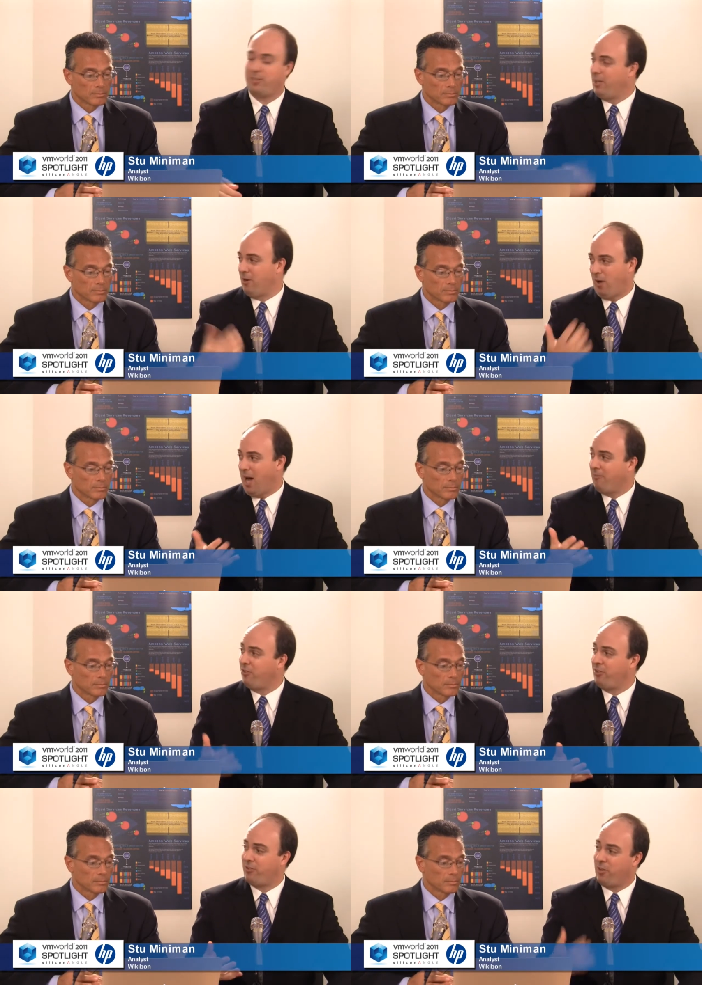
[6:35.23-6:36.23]
Speaker 1: You know,
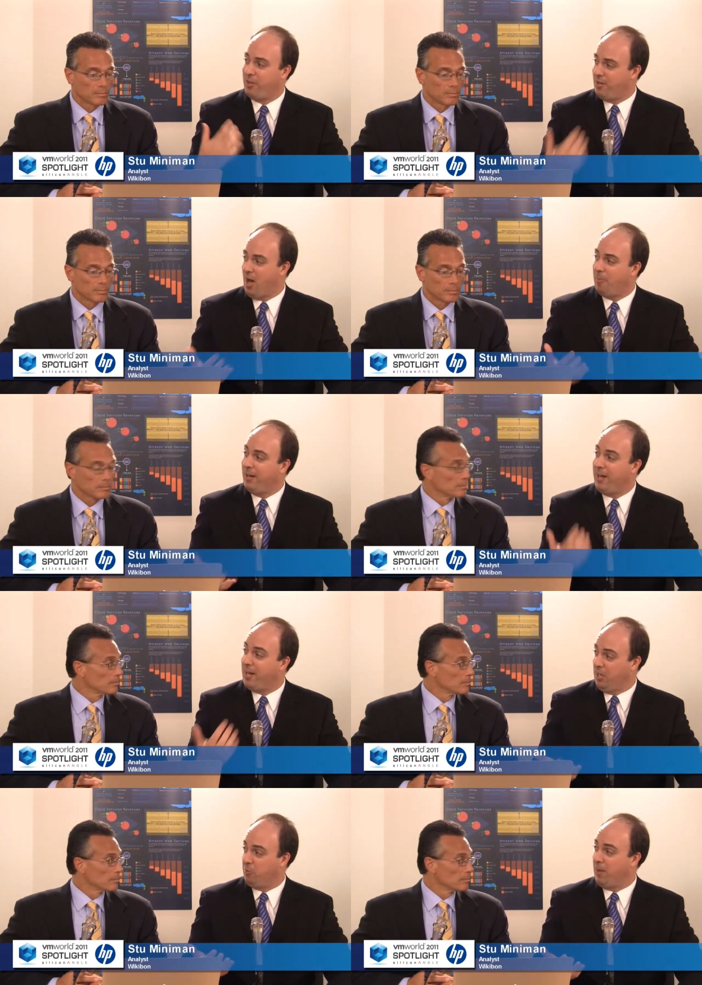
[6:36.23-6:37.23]
obviously still the dominant
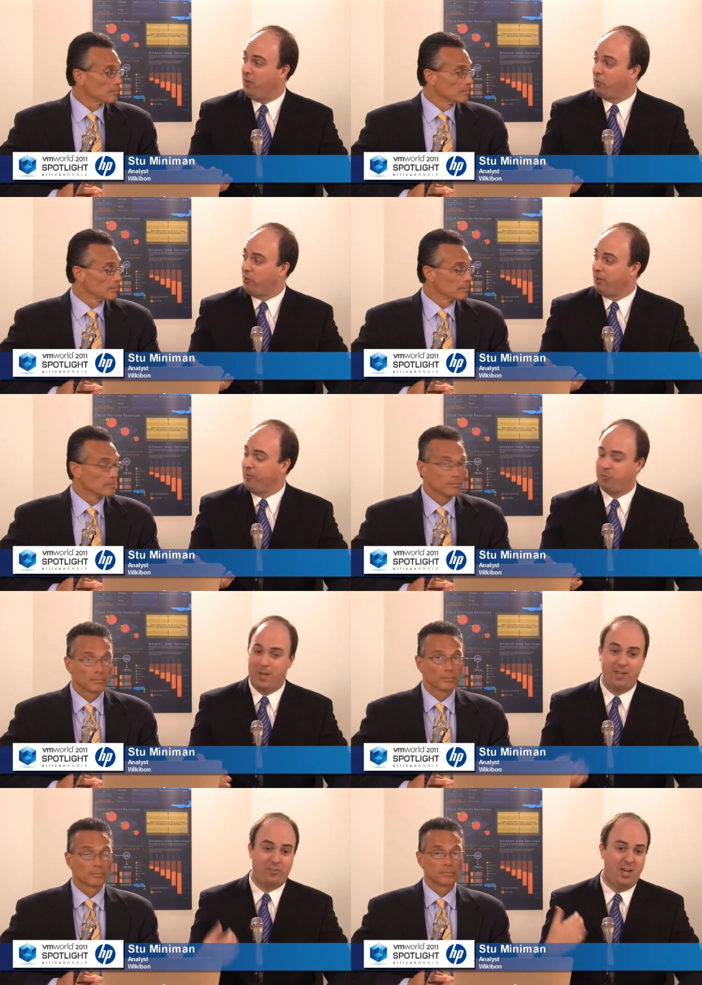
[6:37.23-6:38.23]
800-pound gorilla in the
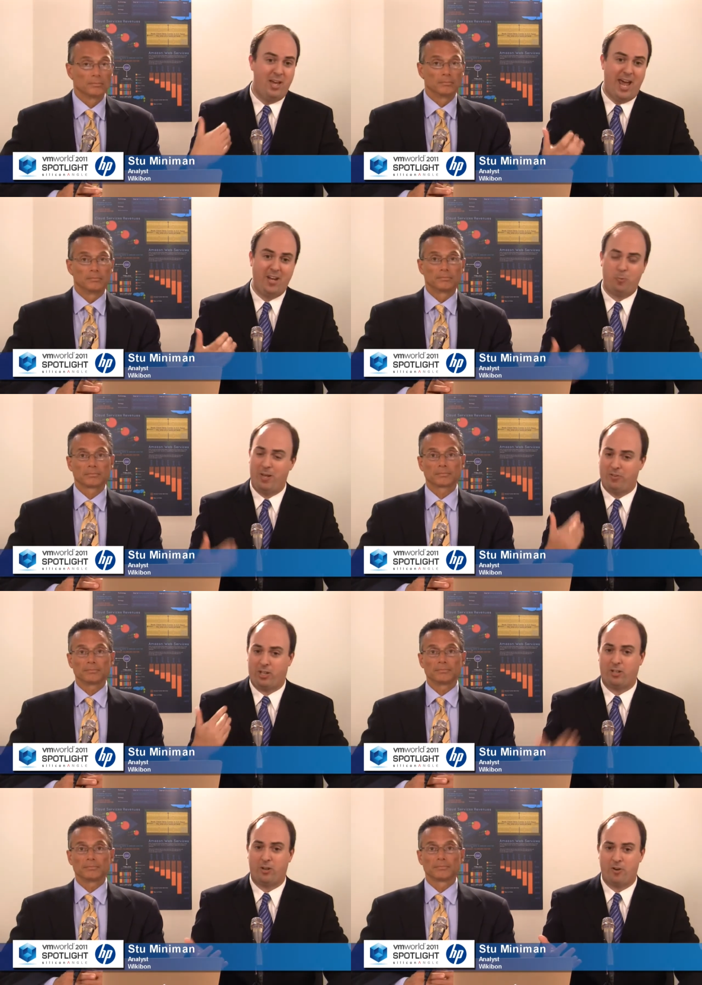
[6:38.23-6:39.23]
space. HP is a
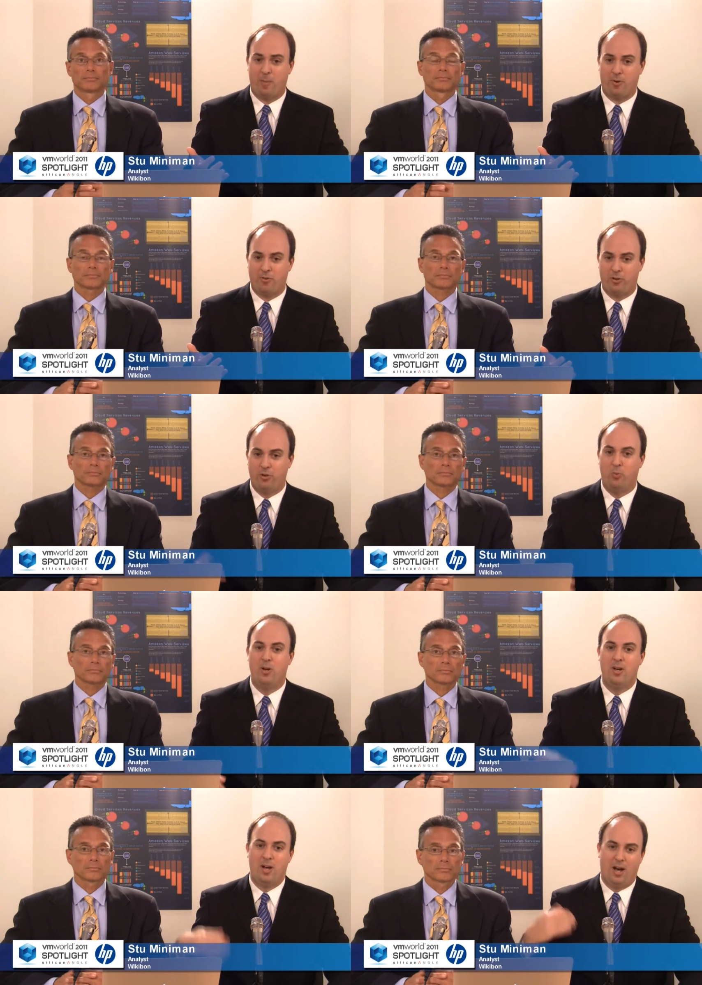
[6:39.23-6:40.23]
clear number two,
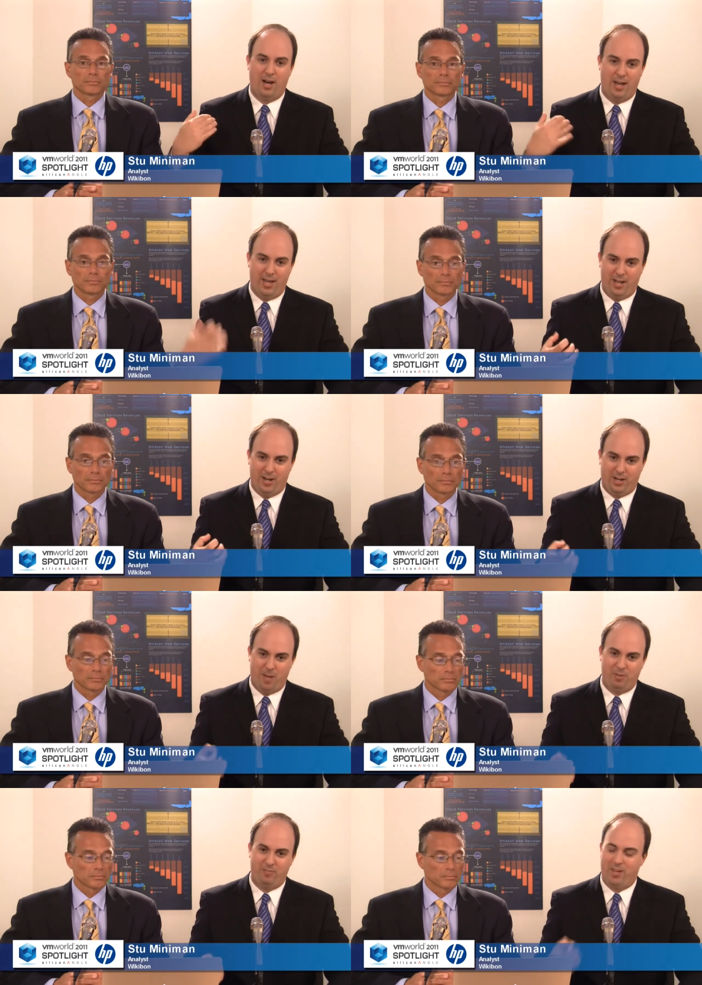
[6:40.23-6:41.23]
uh, and, and a
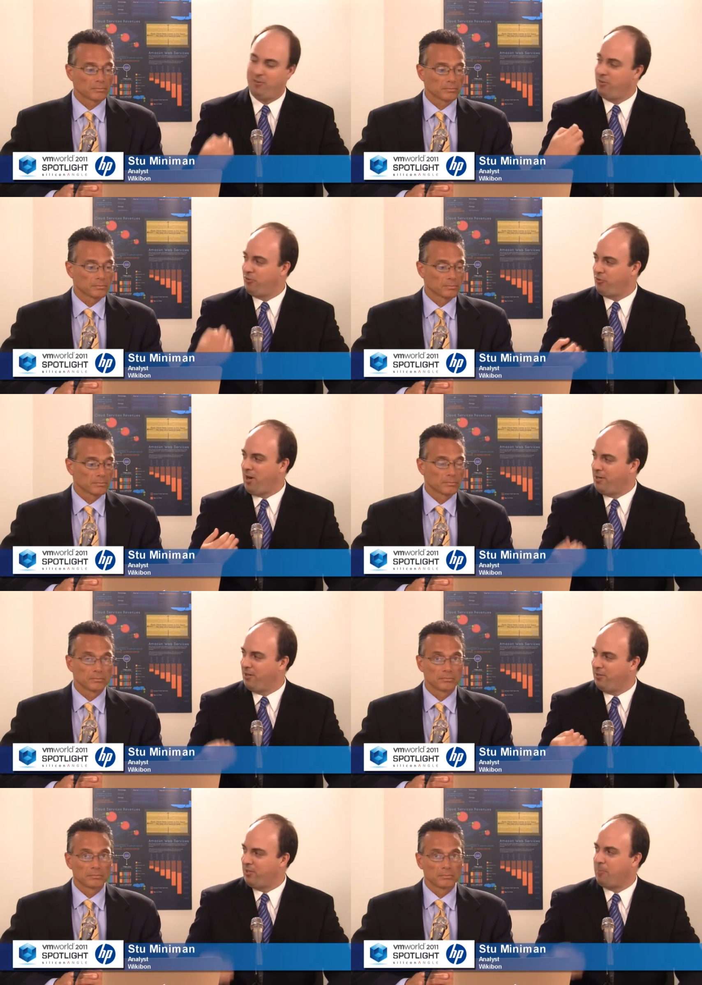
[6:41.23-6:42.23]
couple of vendors trying
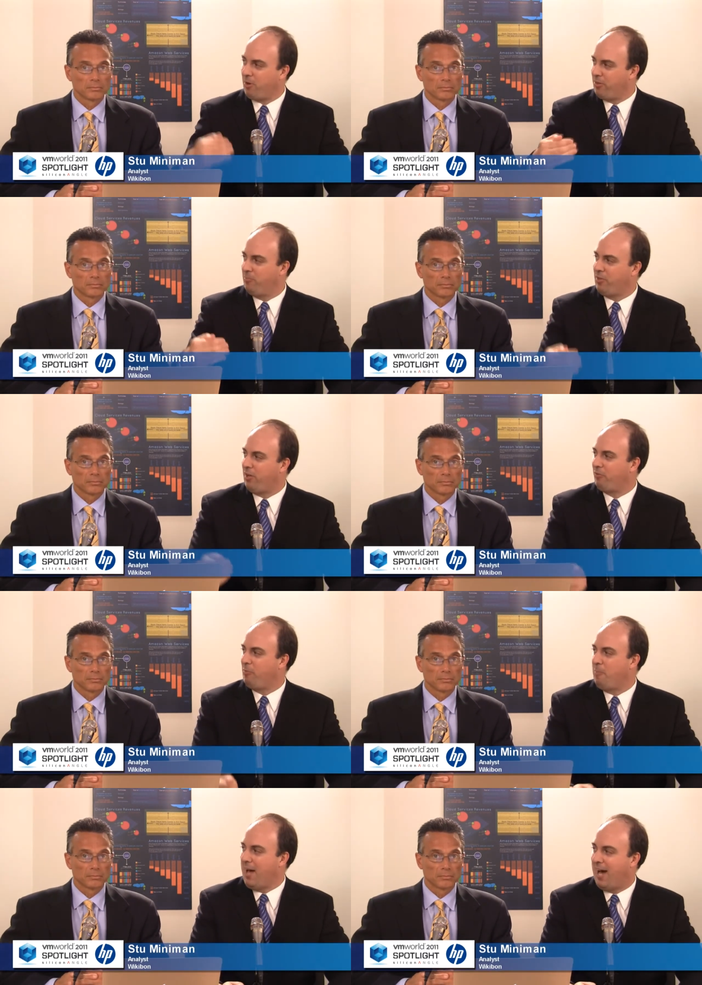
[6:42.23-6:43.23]
to separate themselves
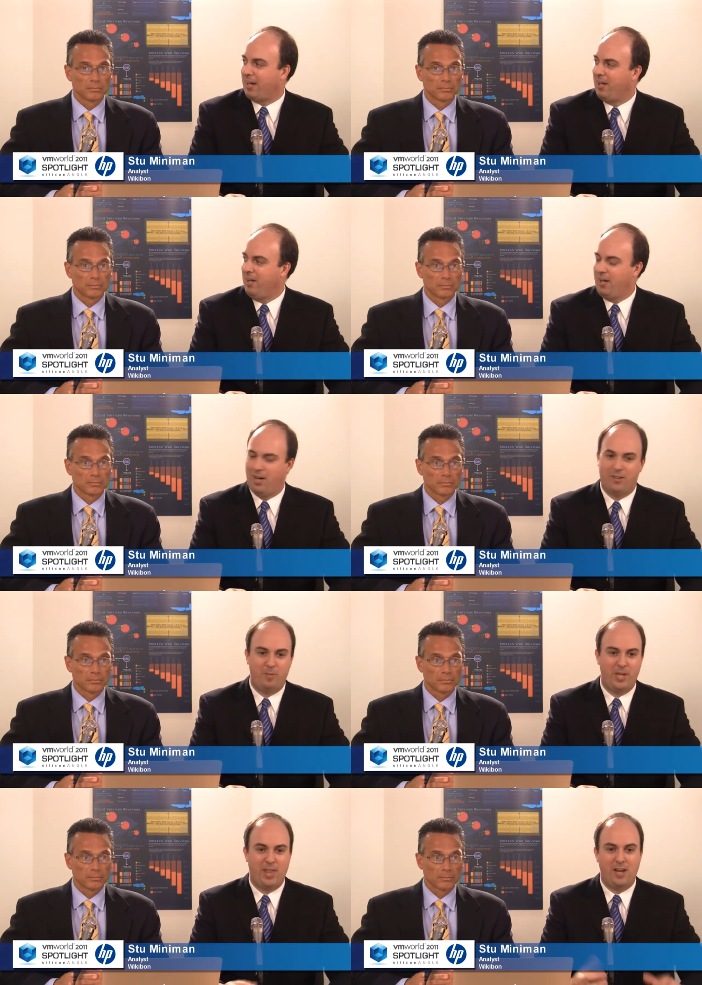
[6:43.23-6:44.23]
from the pack uh, to
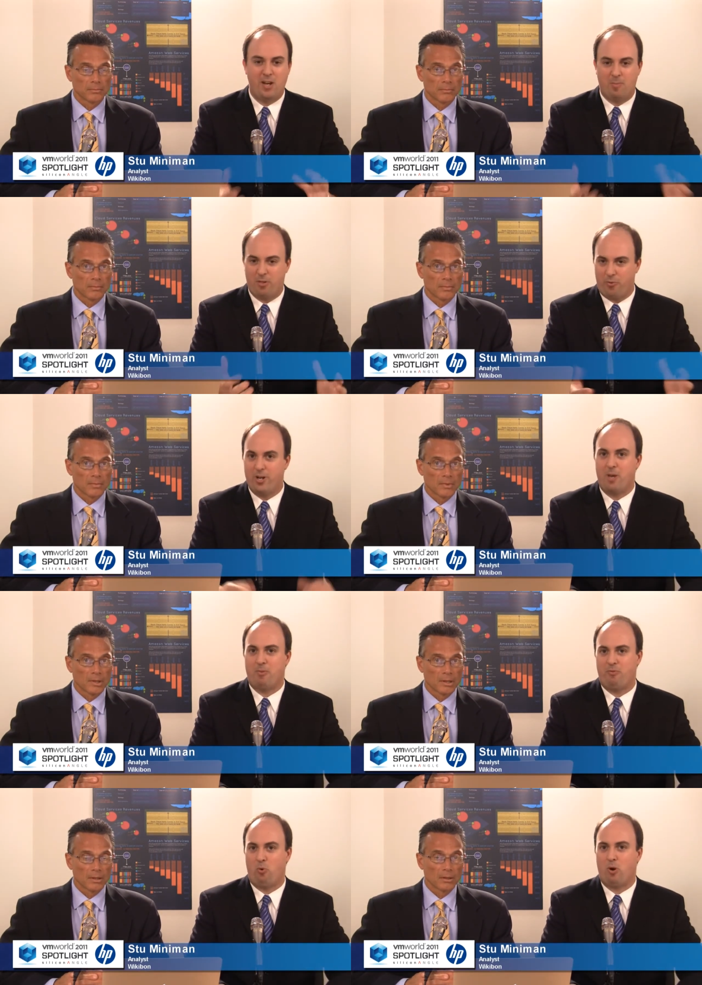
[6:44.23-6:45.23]
be that number three,
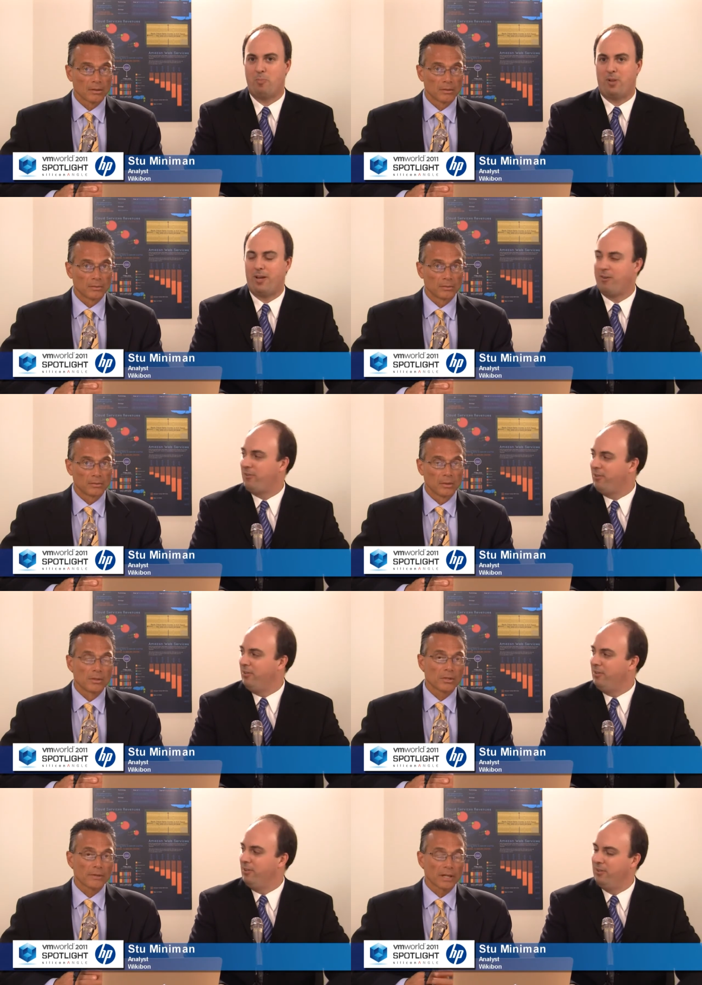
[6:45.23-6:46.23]
number four players.
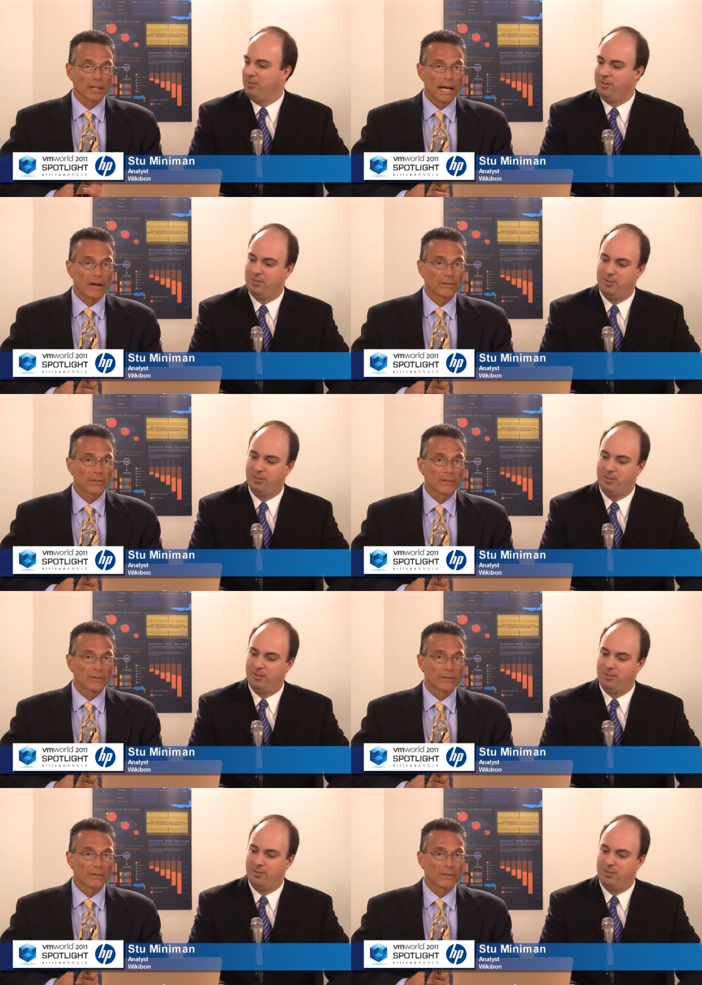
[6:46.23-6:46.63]
Speaker 2: So you've got cloud